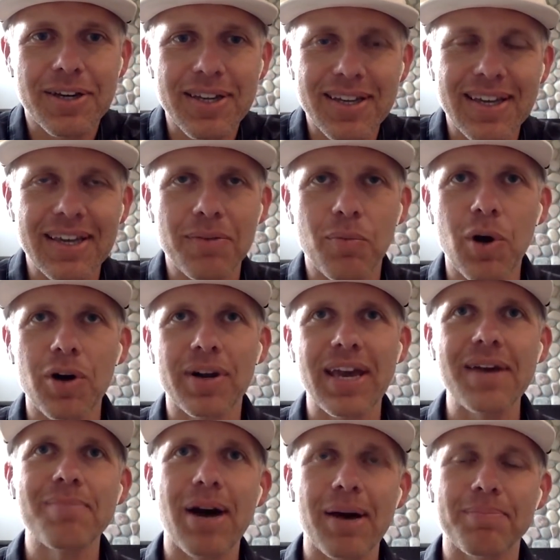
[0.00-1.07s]
so it woke
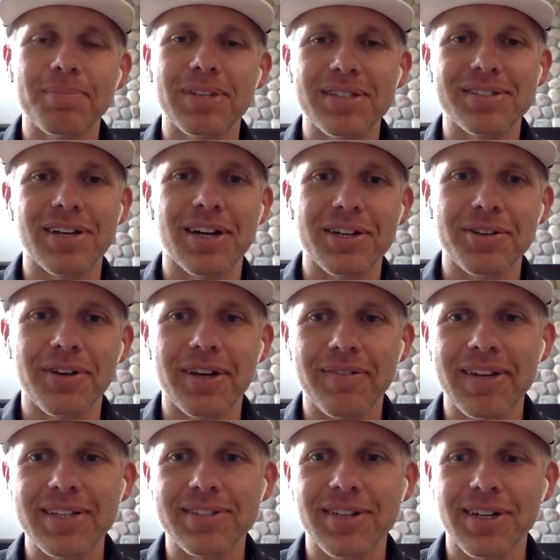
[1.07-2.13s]
him up to start doing
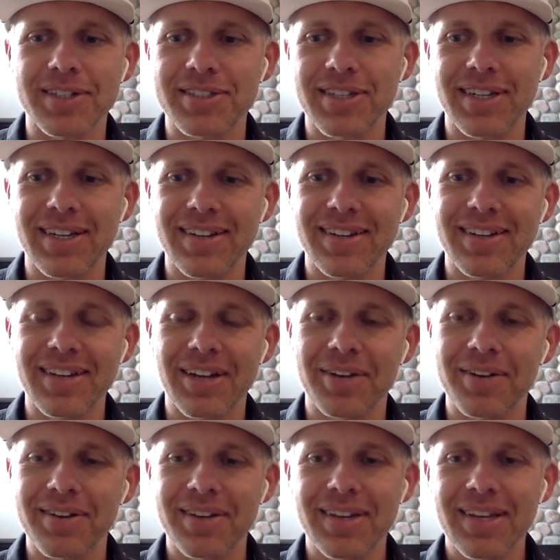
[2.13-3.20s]
research, and you
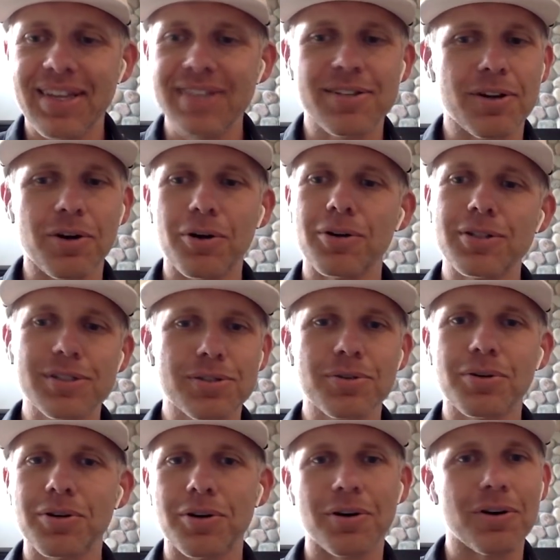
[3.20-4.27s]
know, he's an old
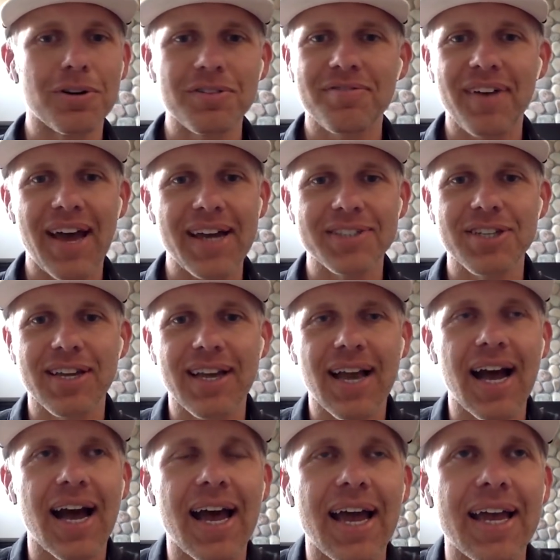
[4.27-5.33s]
school, old fashioned
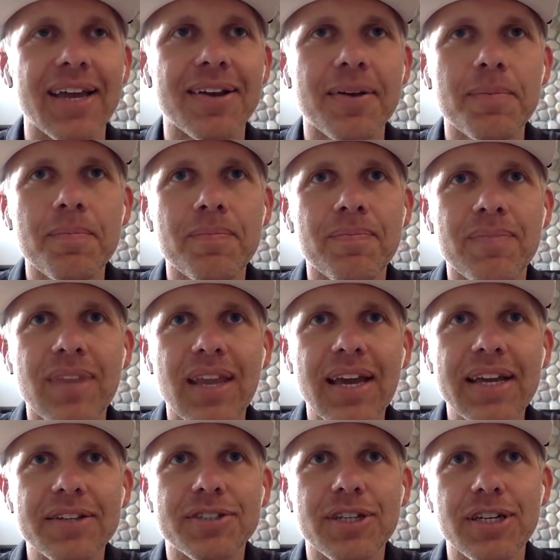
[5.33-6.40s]
guy,
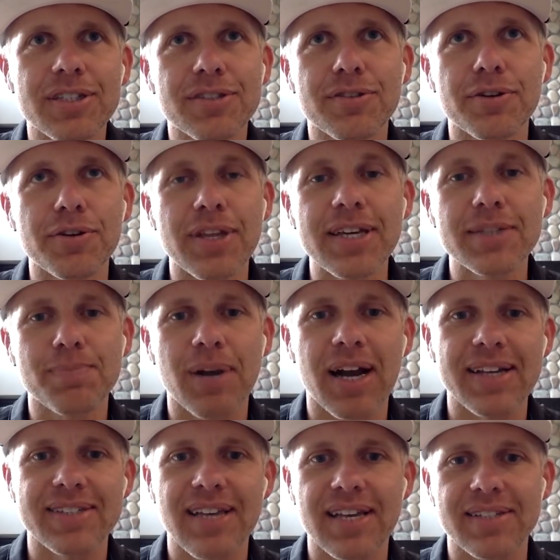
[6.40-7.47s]
and just through this
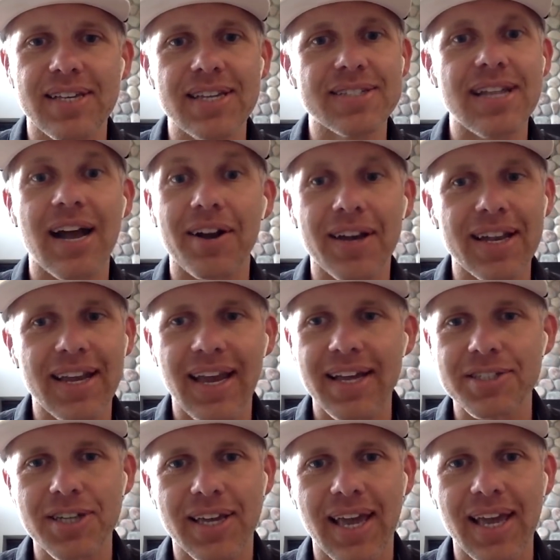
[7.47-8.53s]
process, he's now getting
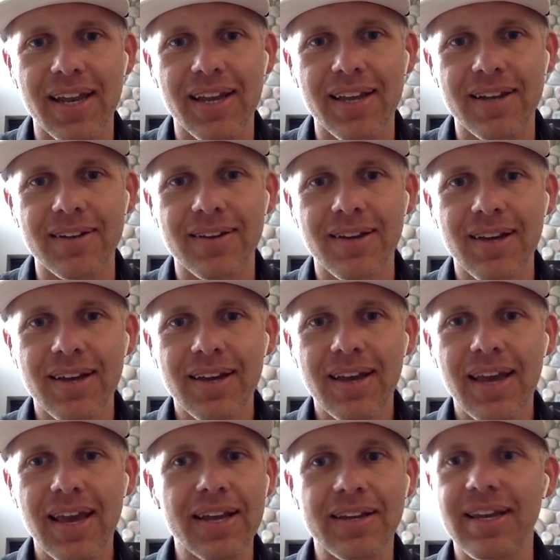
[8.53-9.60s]
educated
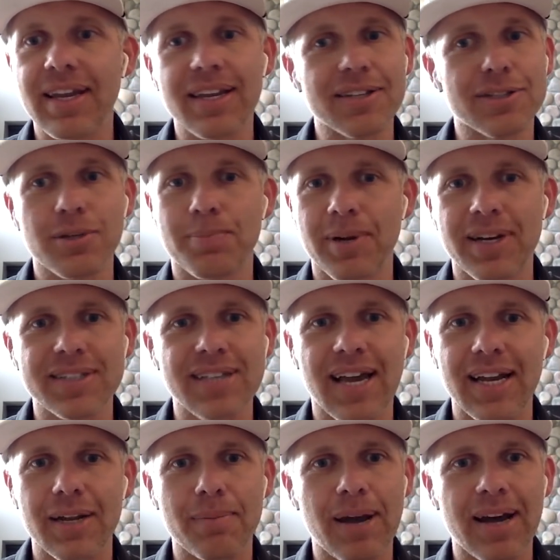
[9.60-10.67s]
and getting super
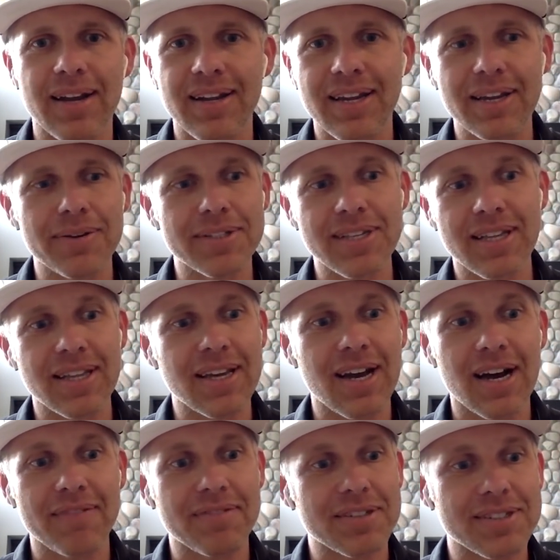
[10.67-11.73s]
excited about it. He was at the
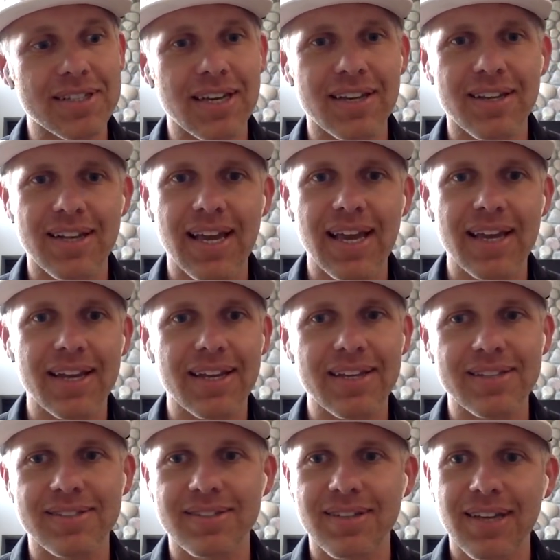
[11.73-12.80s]
office the other day, and
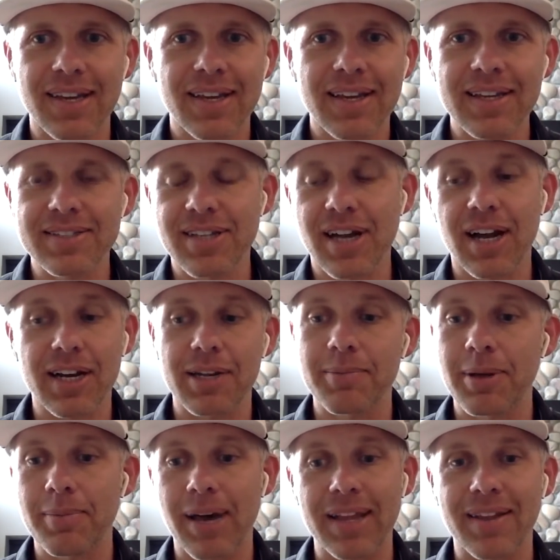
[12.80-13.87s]
he's he's talking to
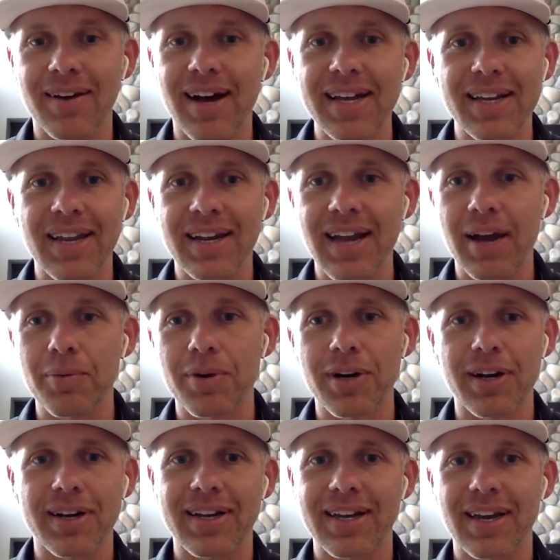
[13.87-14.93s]
me about the Lightning
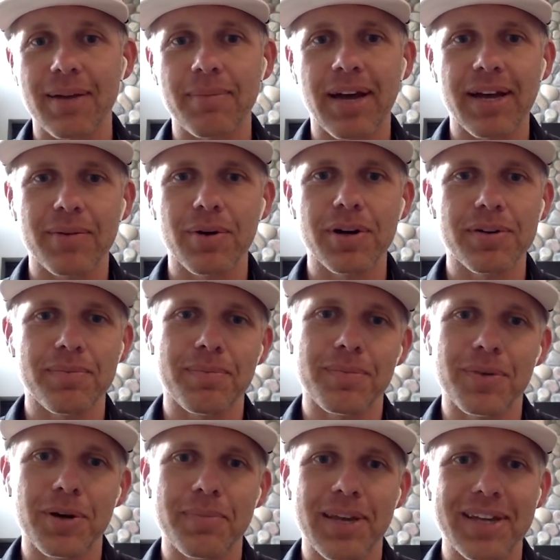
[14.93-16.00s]
Network, and I'm like, "Well,
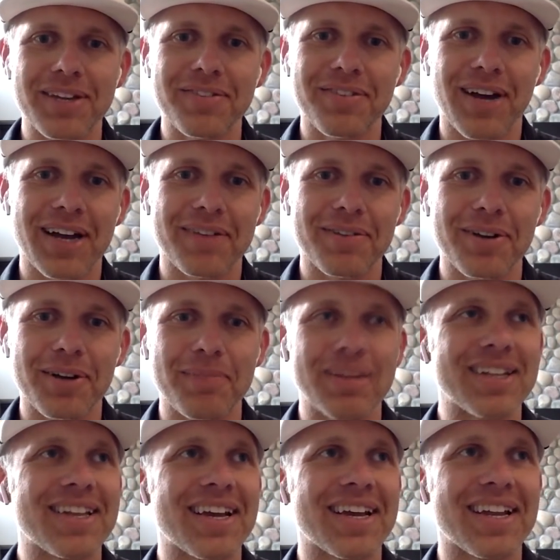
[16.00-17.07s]
well, man, you've like really
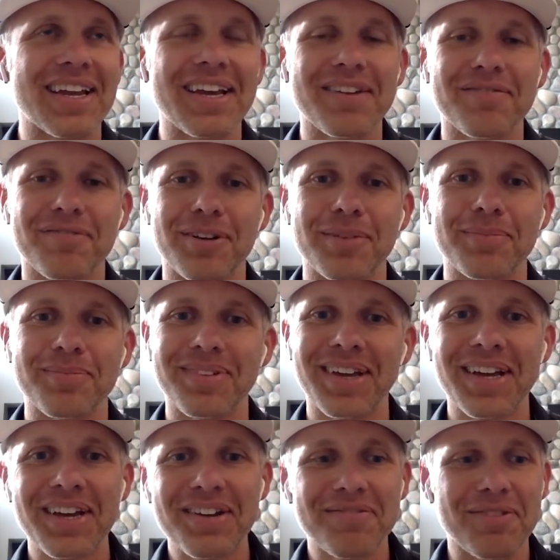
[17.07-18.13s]
been digging in from
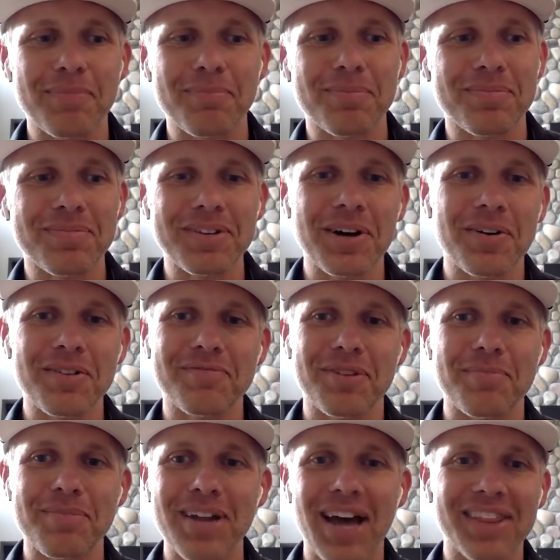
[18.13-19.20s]
from going
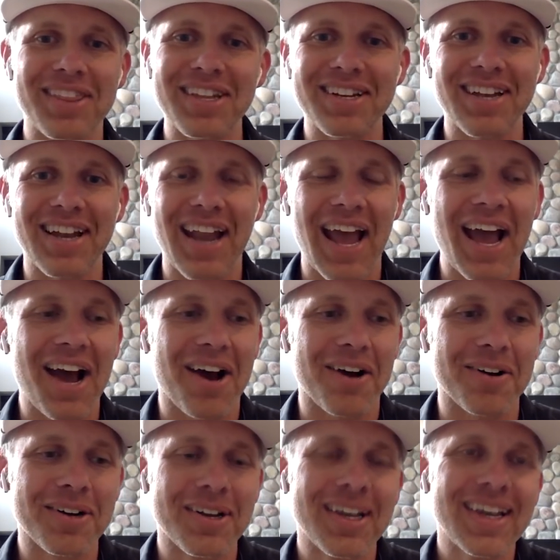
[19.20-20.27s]
from nothing to
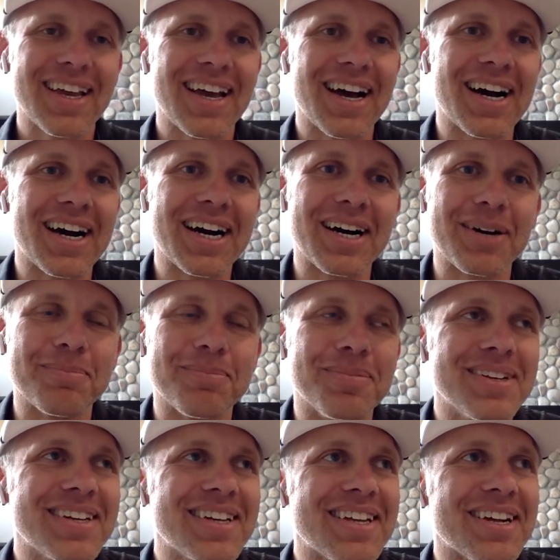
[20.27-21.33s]
now."
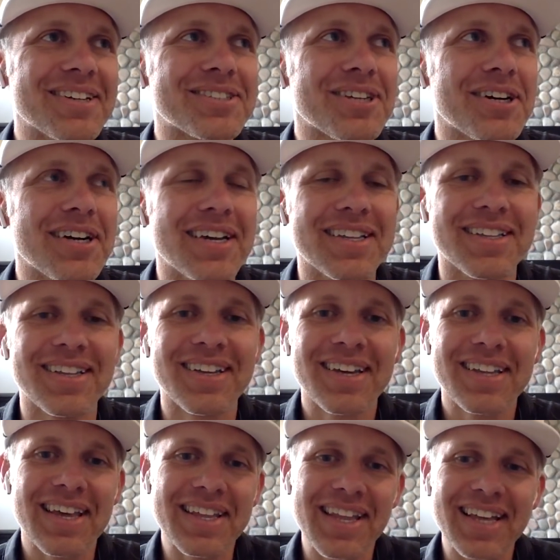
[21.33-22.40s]
Um, you know, so it
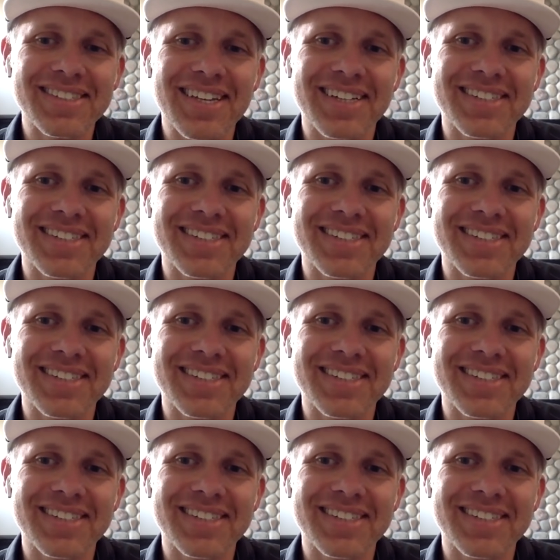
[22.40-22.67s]
and